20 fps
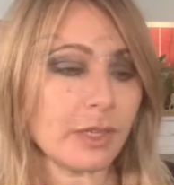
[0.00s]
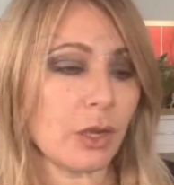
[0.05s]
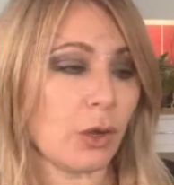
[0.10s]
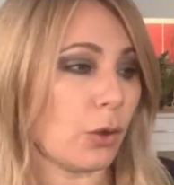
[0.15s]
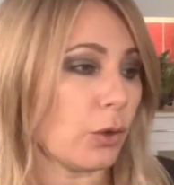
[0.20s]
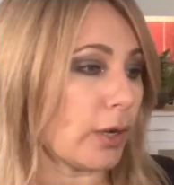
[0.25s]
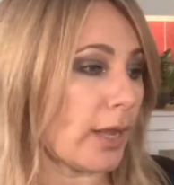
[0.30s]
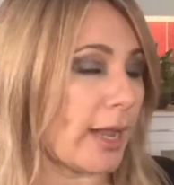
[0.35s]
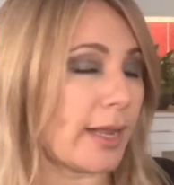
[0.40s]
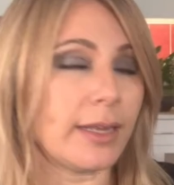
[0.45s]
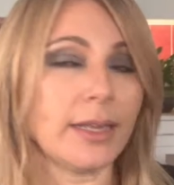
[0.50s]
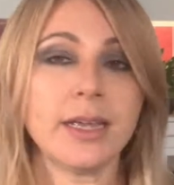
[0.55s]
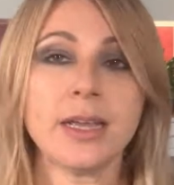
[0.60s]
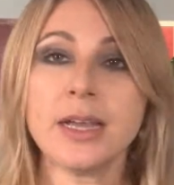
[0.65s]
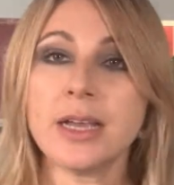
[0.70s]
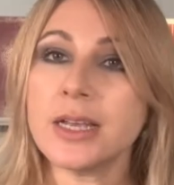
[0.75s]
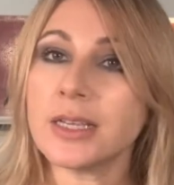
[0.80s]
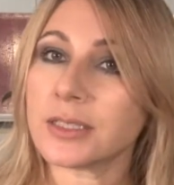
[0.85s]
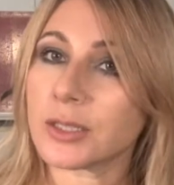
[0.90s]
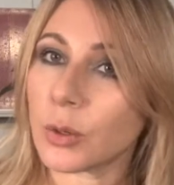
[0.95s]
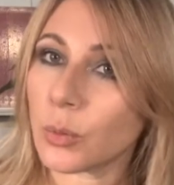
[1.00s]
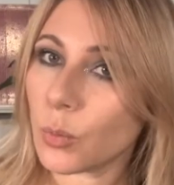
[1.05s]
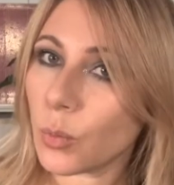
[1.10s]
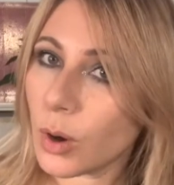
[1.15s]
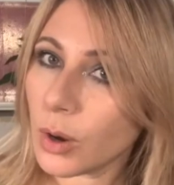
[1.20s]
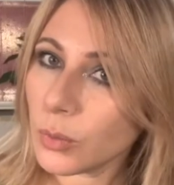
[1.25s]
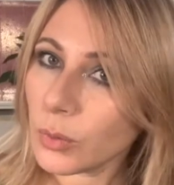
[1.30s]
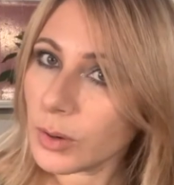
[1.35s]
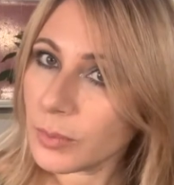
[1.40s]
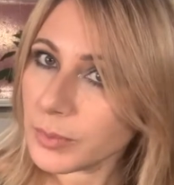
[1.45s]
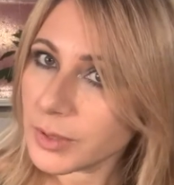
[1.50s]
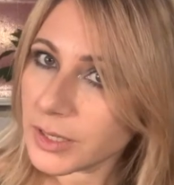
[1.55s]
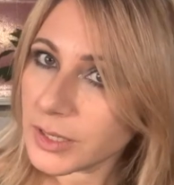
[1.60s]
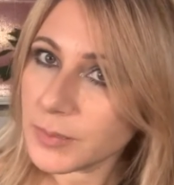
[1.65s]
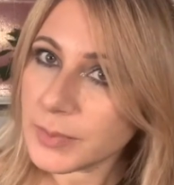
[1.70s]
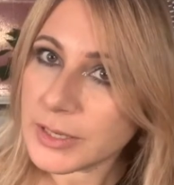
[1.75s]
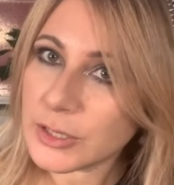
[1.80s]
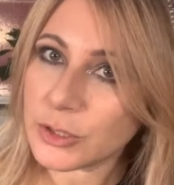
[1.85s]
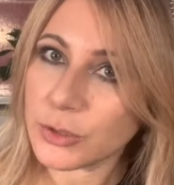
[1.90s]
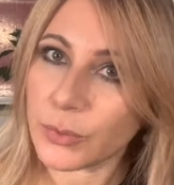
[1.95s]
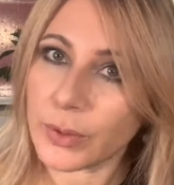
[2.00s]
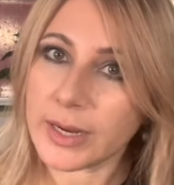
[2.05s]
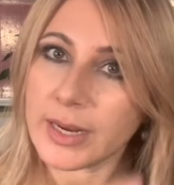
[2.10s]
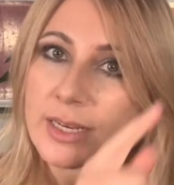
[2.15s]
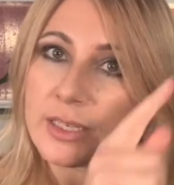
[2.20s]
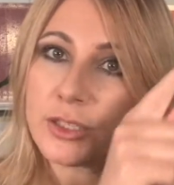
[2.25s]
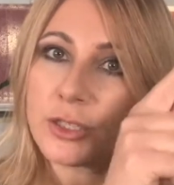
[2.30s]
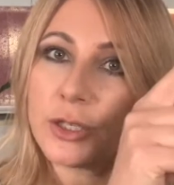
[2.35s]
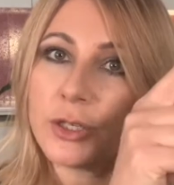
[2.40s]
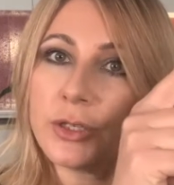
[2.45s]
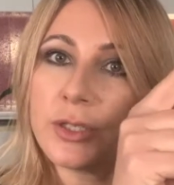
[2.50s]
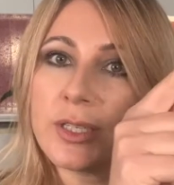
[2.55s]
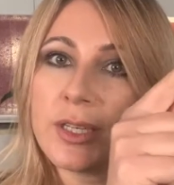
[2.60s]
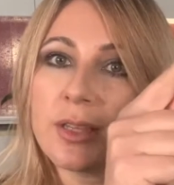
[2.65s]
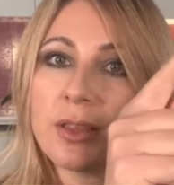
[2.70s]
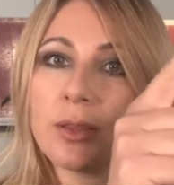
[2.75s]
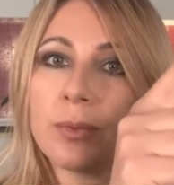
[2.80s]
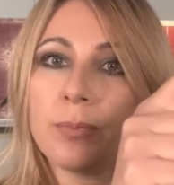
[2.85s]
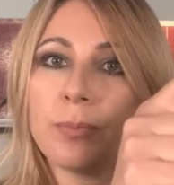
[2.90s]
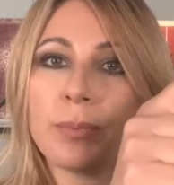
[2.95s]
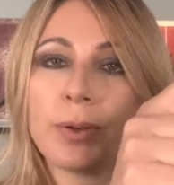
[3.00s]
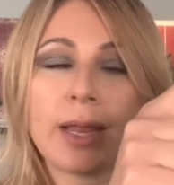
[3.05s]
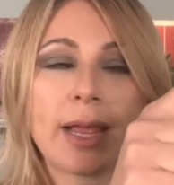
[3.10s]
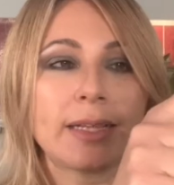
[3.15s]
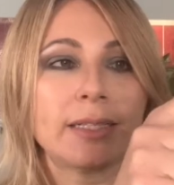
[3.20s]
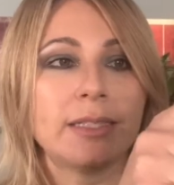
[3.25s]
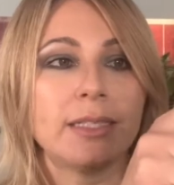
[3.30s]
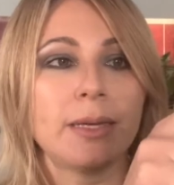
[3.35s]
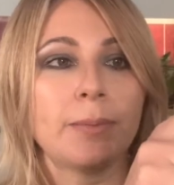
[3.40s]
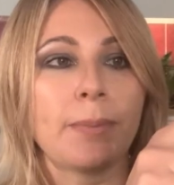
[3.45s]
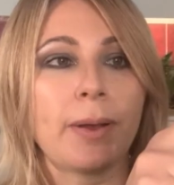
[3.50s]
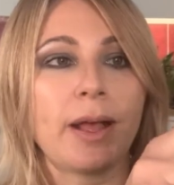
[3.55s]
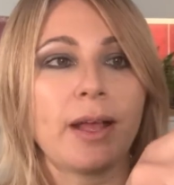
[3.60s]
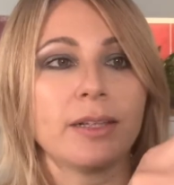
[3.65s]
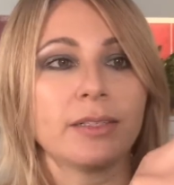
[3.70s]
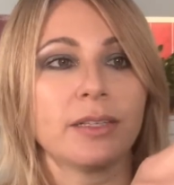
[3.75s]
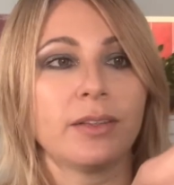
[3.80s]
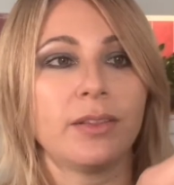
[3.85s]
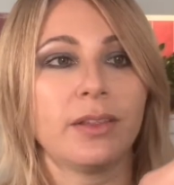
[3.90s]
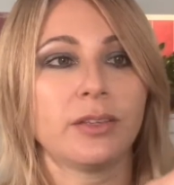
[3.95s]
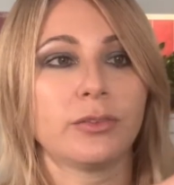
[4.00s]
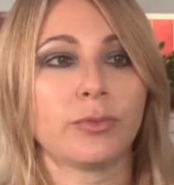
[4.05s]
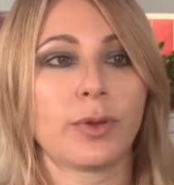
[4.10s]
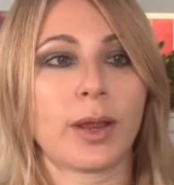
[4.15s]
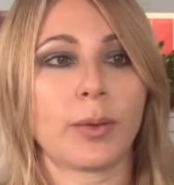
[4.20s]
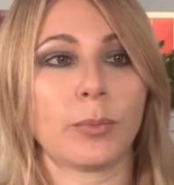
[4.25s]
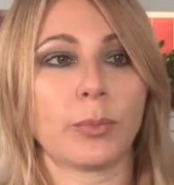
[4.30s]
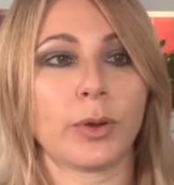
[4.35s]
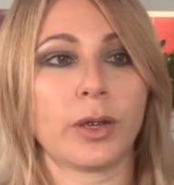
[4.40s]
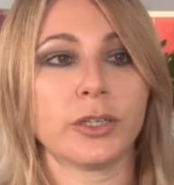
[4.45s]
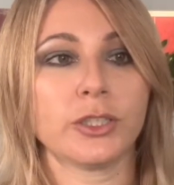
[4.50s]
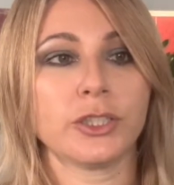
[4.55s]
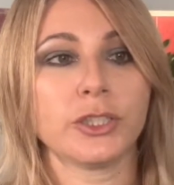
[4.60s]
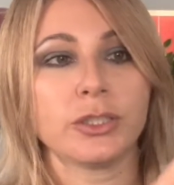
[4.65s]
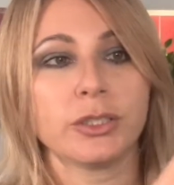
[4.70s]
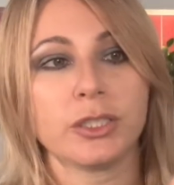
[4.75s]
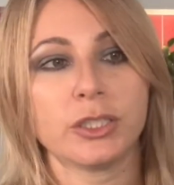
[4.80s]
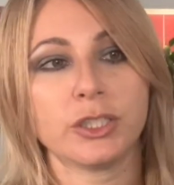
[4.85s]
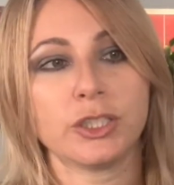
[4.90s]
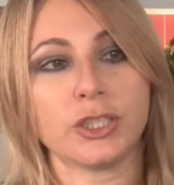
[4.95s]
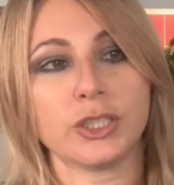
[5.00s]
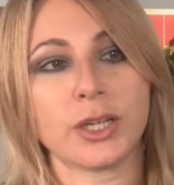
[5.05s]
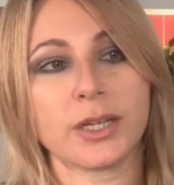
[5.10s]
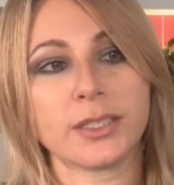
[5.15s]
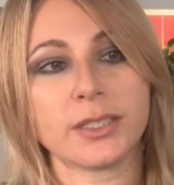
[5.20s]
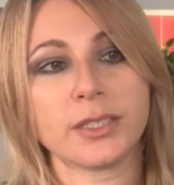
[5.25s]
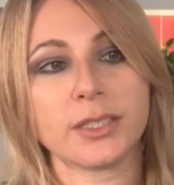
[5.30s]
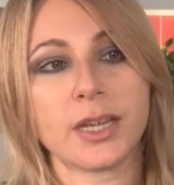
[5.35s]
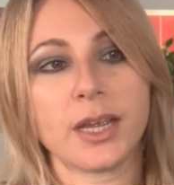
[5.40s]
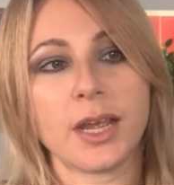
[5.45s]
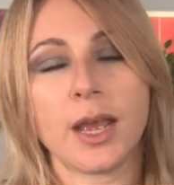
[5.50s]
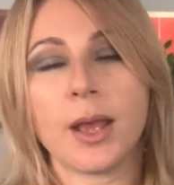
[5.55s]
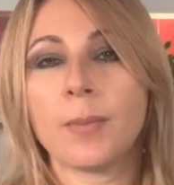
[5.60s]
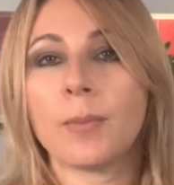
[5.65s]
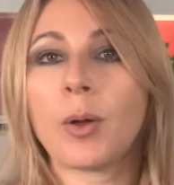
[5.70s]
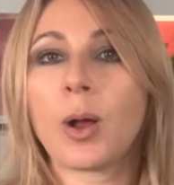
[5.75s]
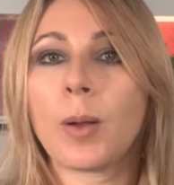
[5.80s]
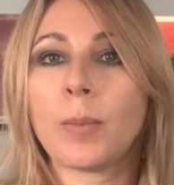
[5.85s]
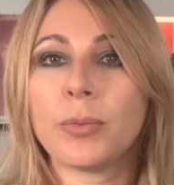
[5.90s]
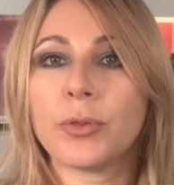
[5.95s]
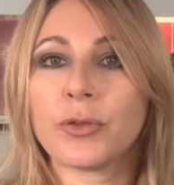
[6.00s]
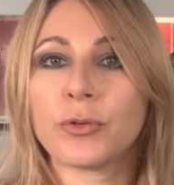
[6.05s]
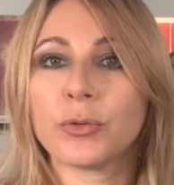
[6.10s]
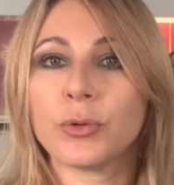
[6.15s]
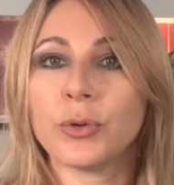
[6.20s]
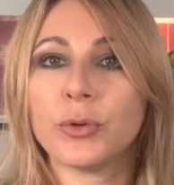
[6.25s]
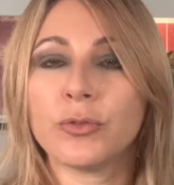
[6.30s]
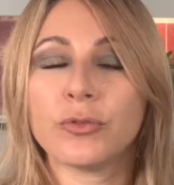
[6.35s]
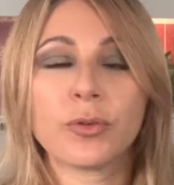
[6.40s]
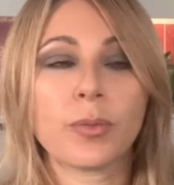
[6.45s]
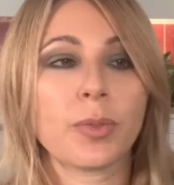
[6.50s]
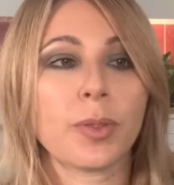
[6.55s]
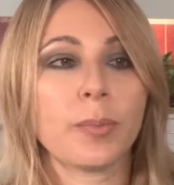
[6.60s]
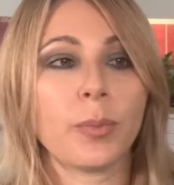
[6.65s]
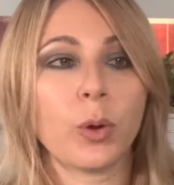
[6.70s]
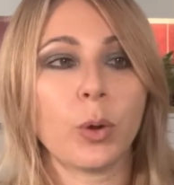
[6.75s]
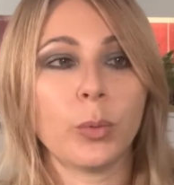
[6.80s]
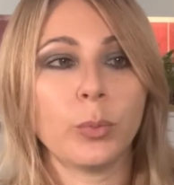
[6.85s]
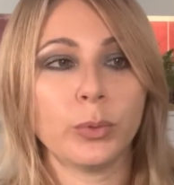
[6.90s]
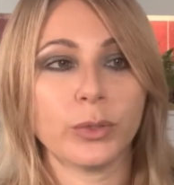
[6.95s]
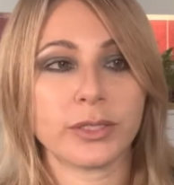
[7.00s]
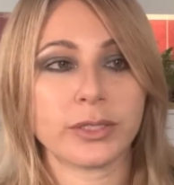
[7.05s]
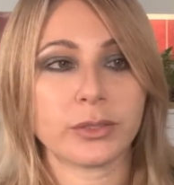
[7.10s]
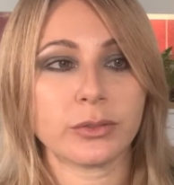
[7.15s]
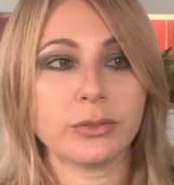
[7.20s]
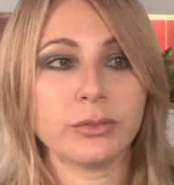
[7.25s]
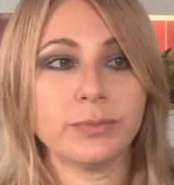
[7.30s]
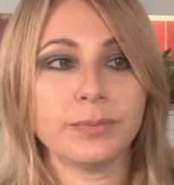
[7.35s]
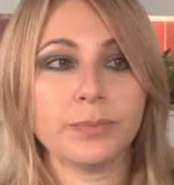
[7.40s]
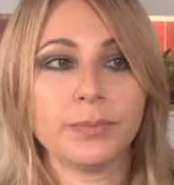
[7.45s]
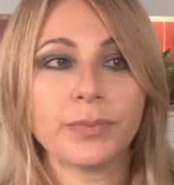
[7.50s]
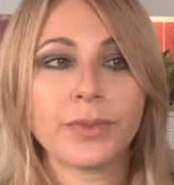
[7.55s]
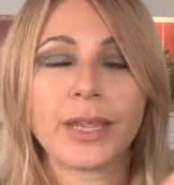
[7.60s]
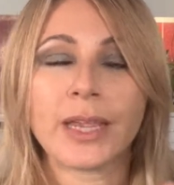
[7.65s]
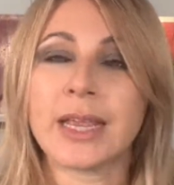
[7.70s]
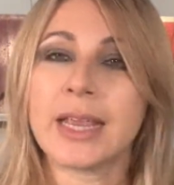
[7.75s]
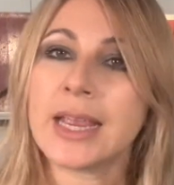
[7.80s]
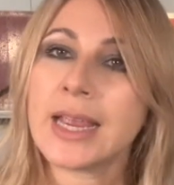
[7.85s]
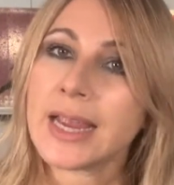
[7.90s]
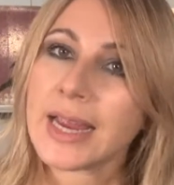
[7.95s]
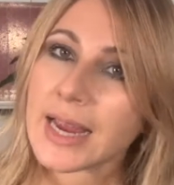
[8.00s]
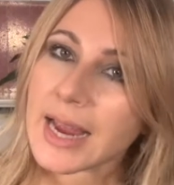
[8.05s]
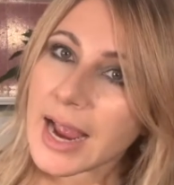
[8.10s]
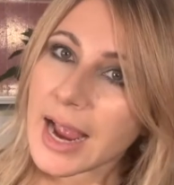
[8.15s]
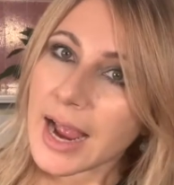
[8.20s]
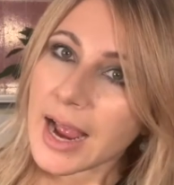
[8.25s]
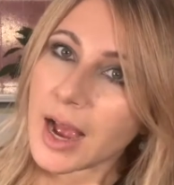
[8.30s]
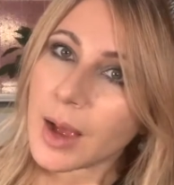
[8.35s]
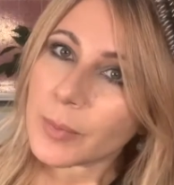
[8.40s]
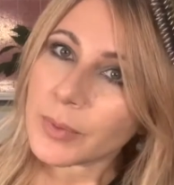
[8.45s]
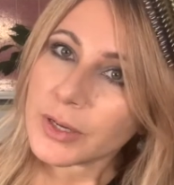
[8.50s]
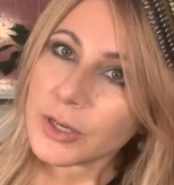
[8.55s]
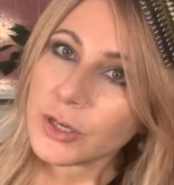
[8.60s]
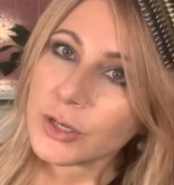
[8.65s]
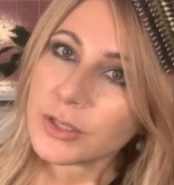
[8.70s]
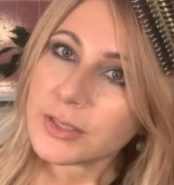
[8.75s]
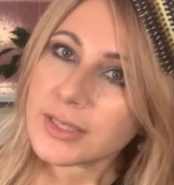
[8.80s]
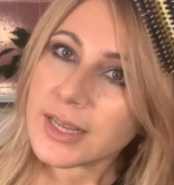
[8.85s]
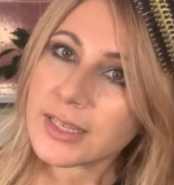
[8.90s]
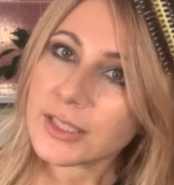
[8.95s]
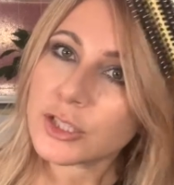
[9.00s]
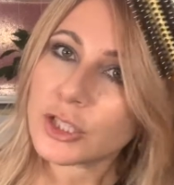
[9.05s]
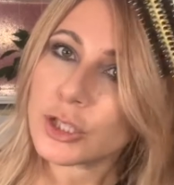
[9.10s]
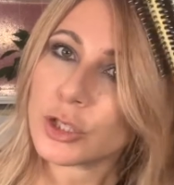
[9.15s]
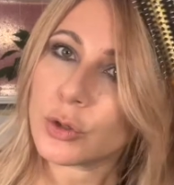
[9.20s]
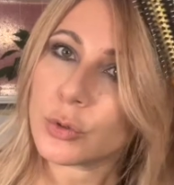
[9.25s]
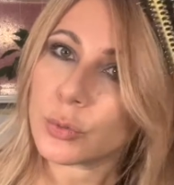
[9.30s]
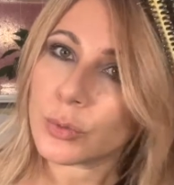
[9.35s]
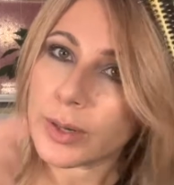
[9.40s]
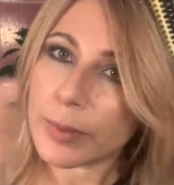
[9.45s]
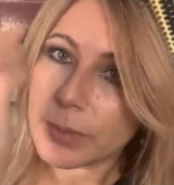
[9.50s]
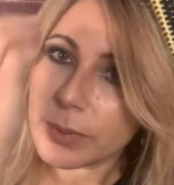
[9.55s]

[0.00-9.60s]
Okay, so what I'm going to be doing is using the plastic parts of this round brush that just pop through from the boar bristle. I'm going to use that to grip.